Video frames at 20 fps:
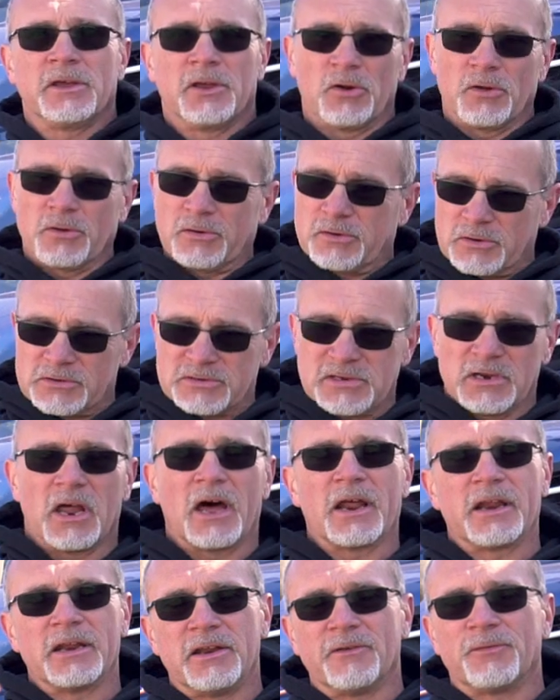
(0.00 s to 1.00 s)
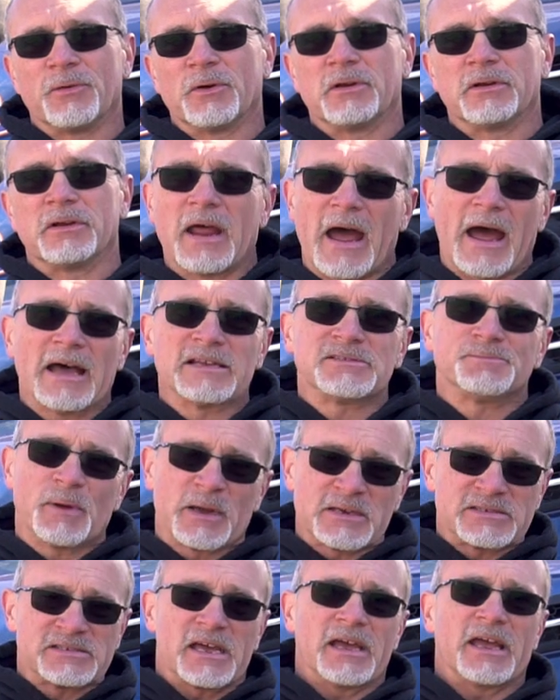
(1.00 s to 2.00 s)
you know, there's a lot of different
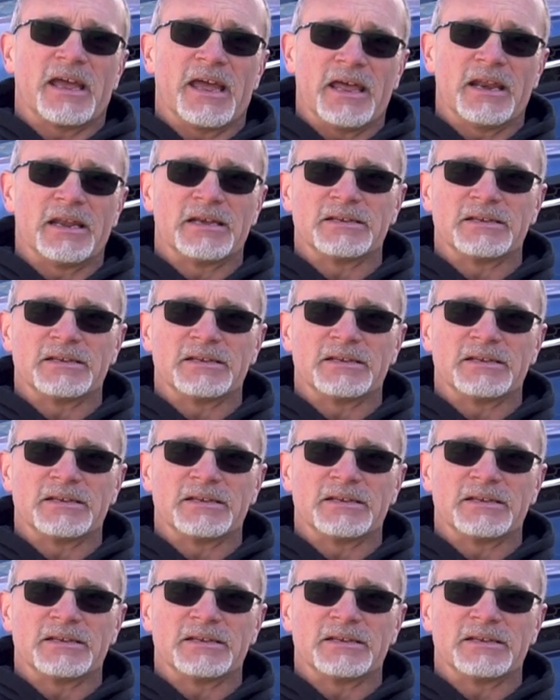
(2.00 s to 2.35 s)
aspects that hit